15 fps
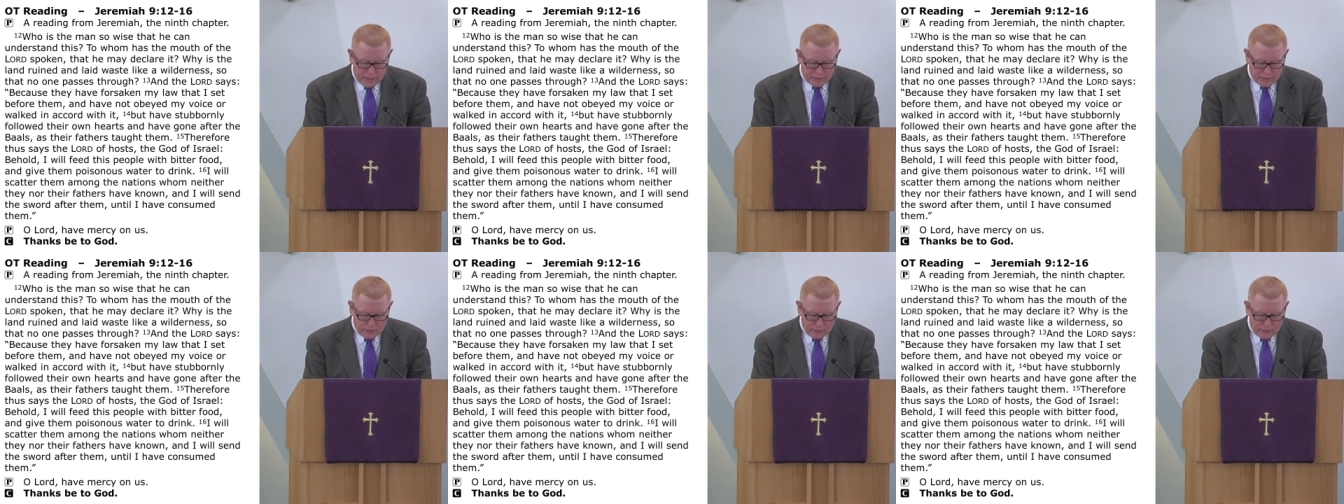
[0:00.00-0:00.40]

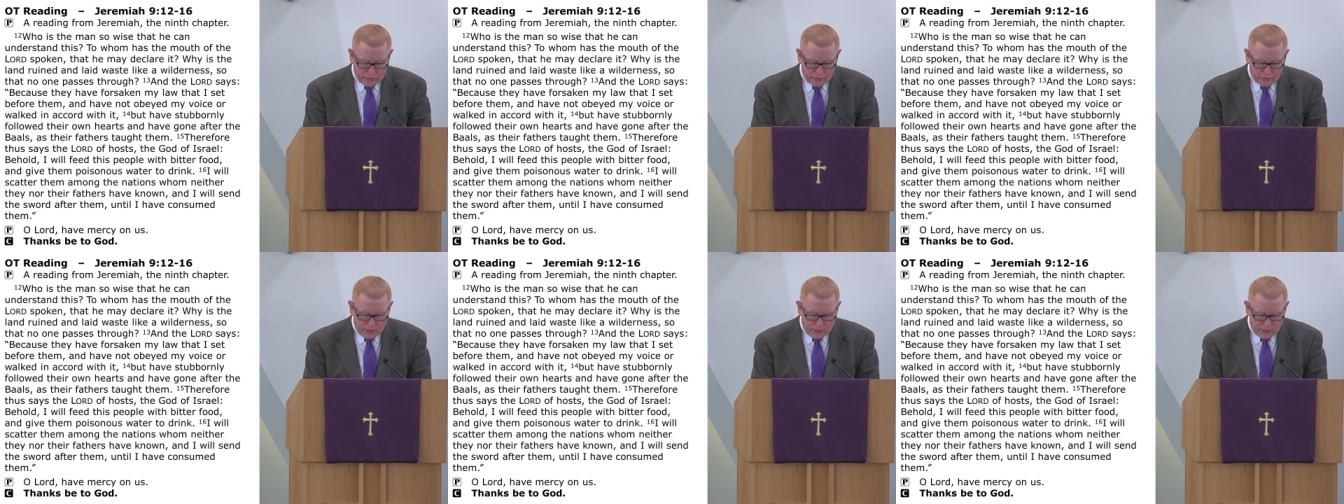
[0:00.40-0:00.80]
And the
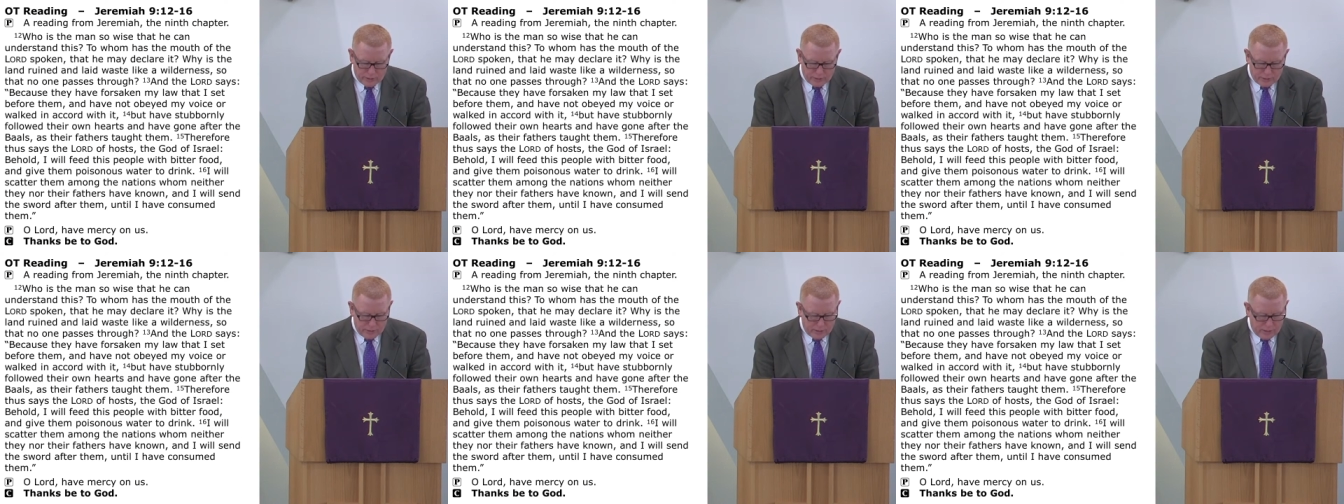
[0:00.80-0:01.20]
Lord
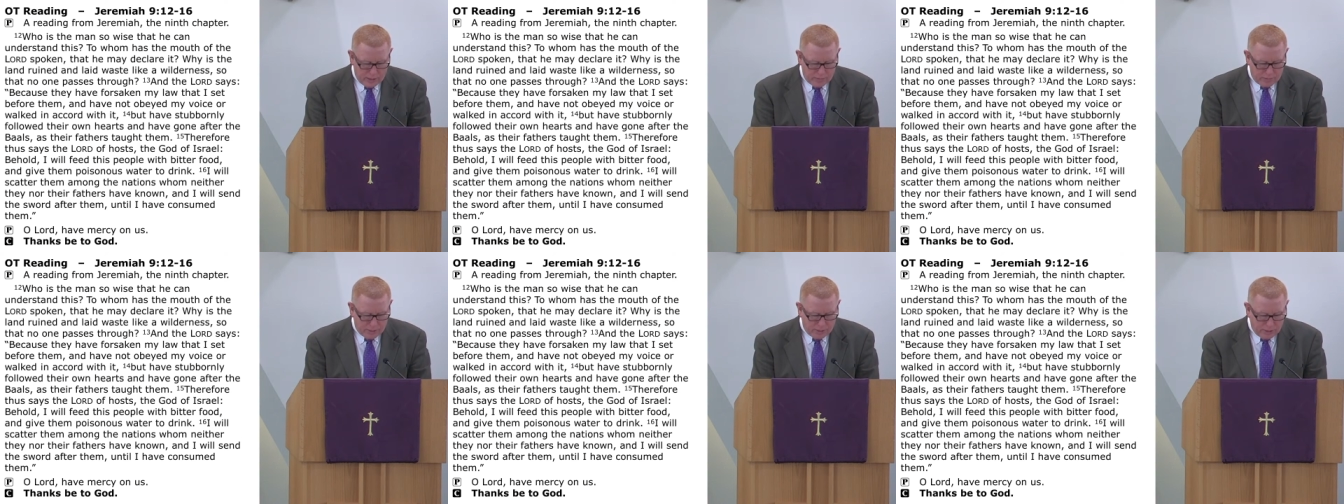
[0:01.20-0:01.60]
says,
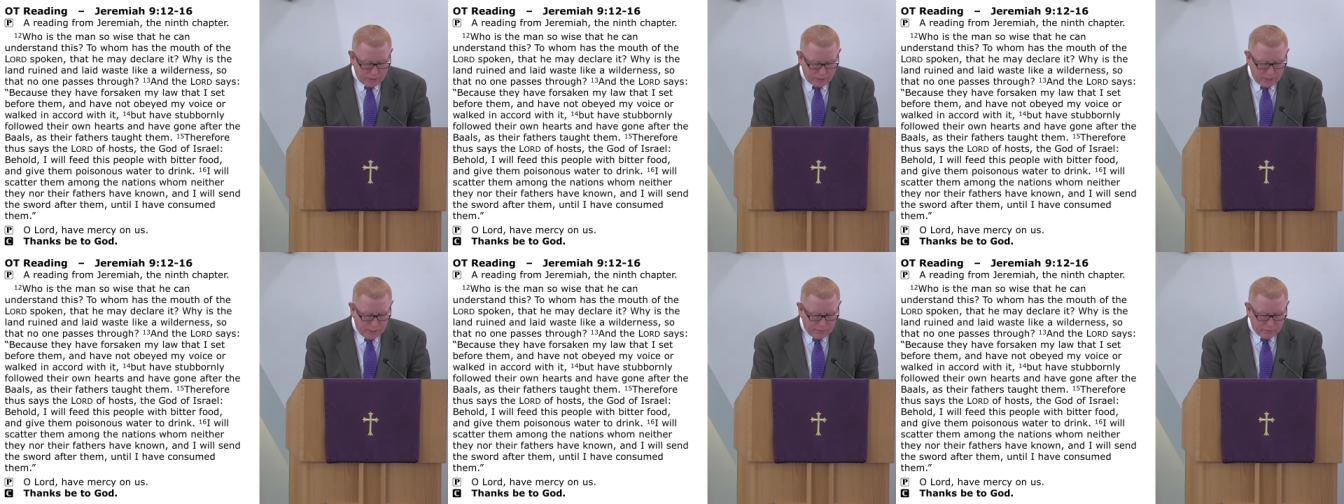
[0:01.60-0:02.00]

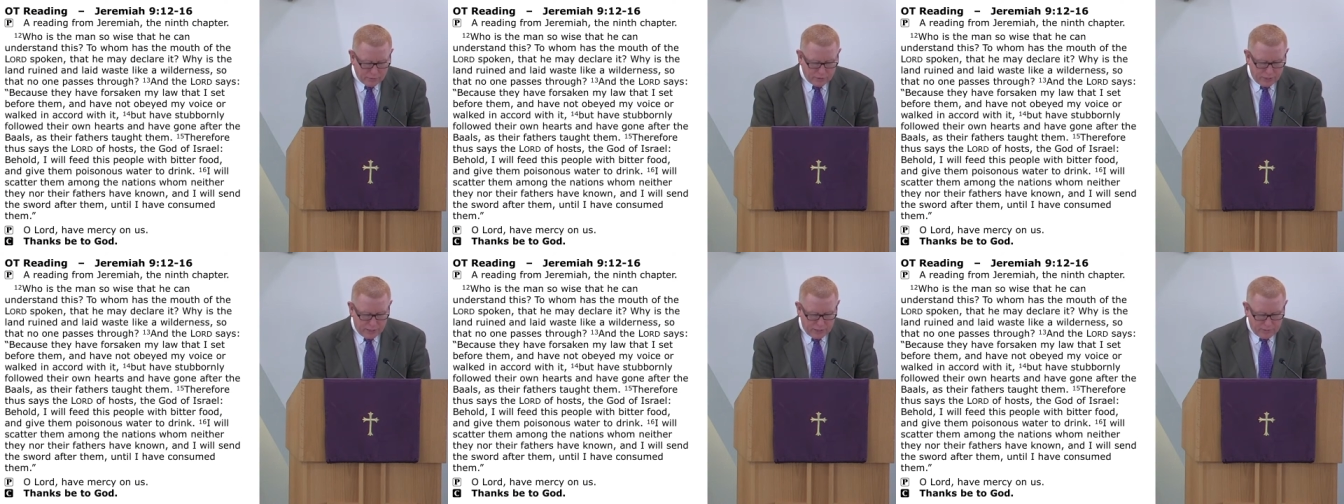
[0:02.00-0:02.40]
Because they have
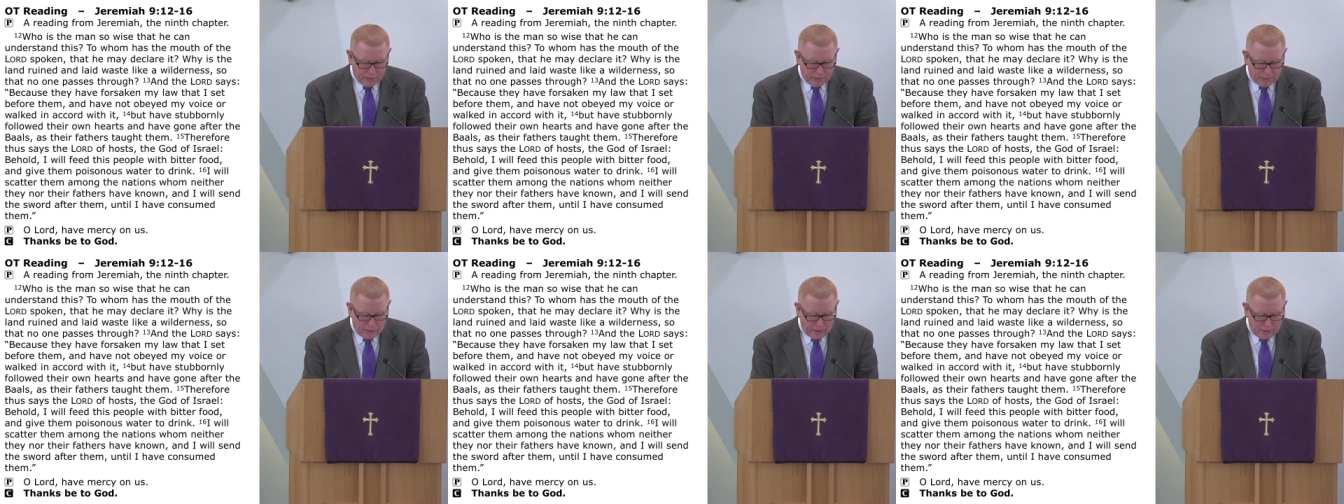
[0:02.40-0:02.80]
forsaken
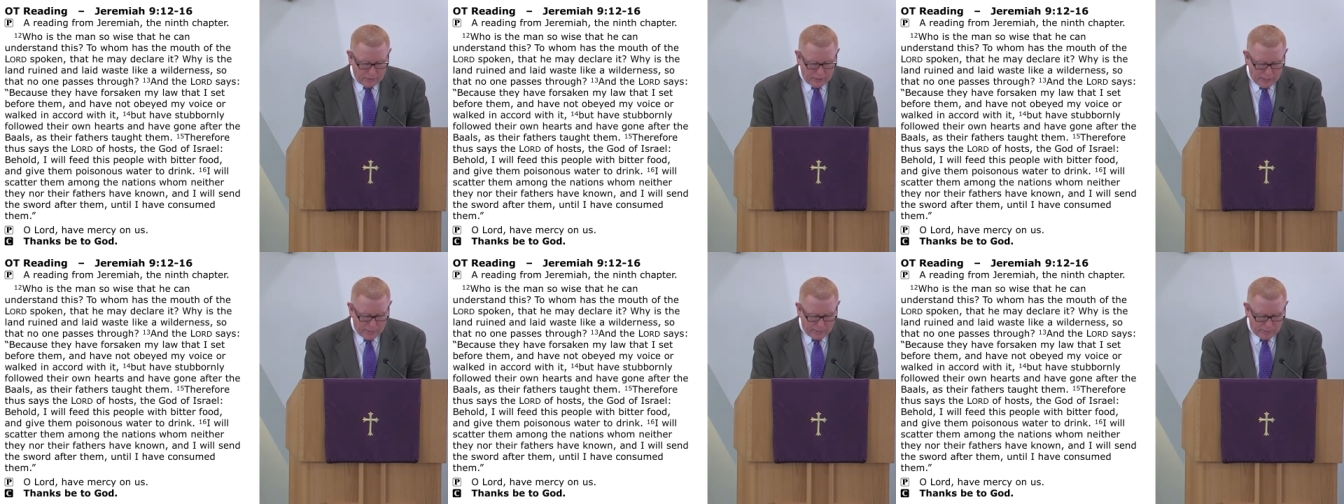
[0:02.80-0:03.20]
my law
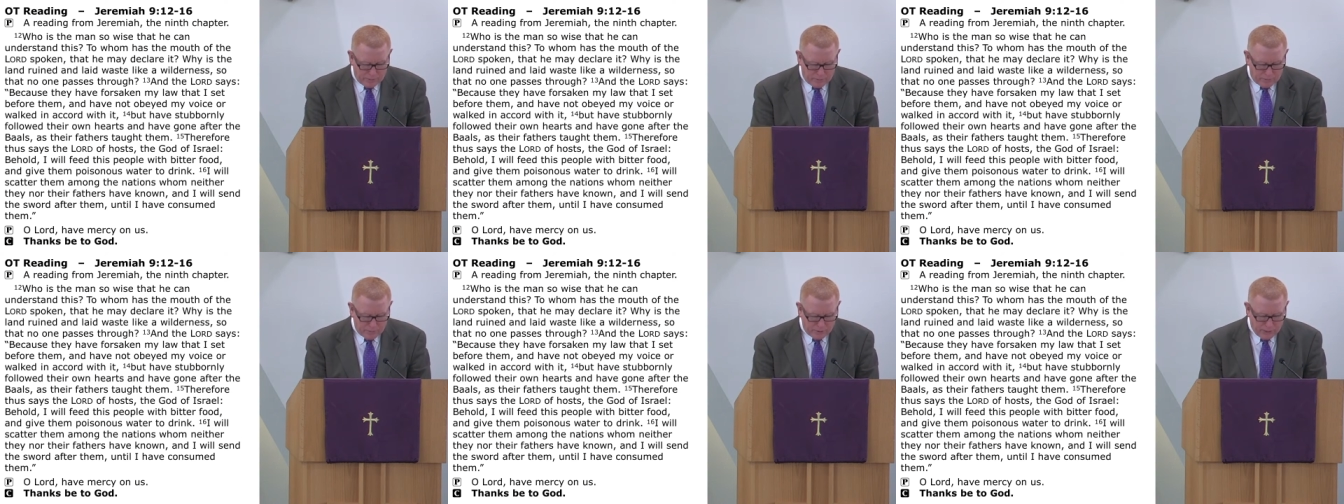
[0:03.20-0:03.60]
that I
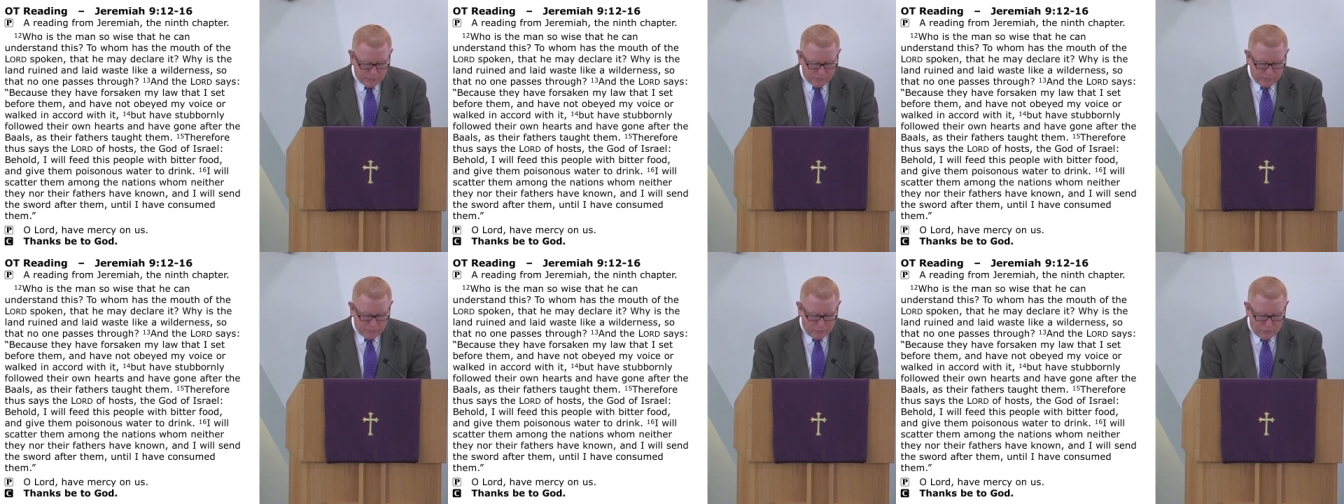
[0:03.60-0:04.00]

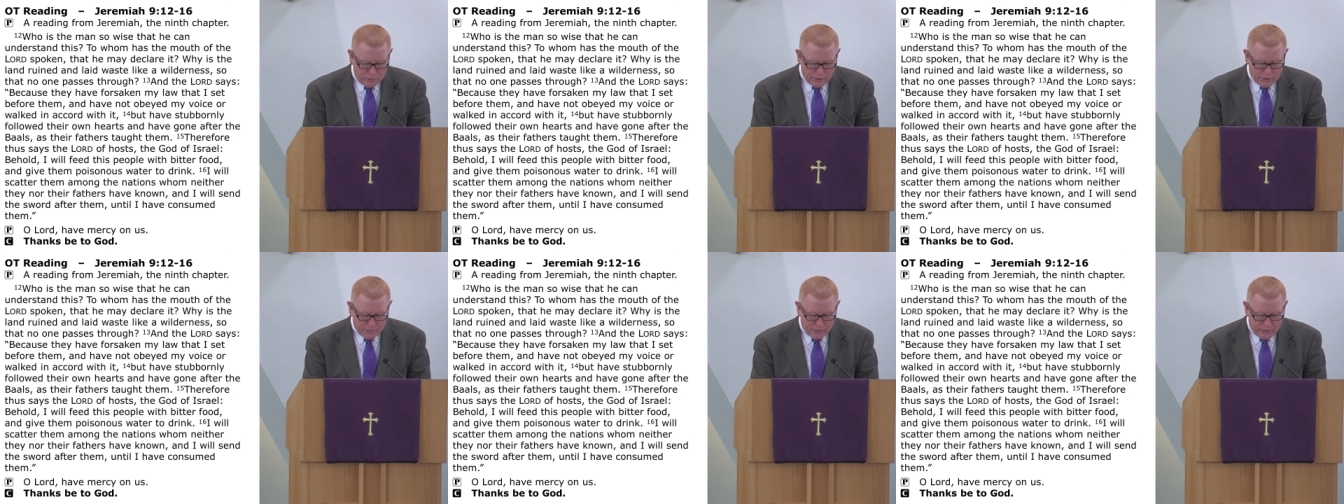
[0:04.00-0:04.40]
set
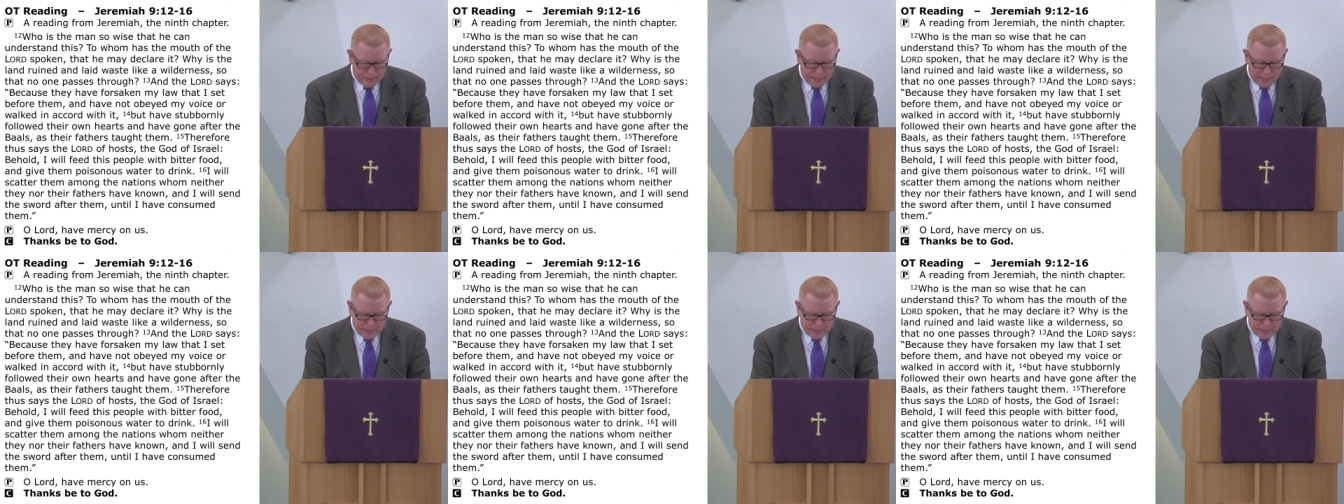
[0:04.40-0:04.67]
before them,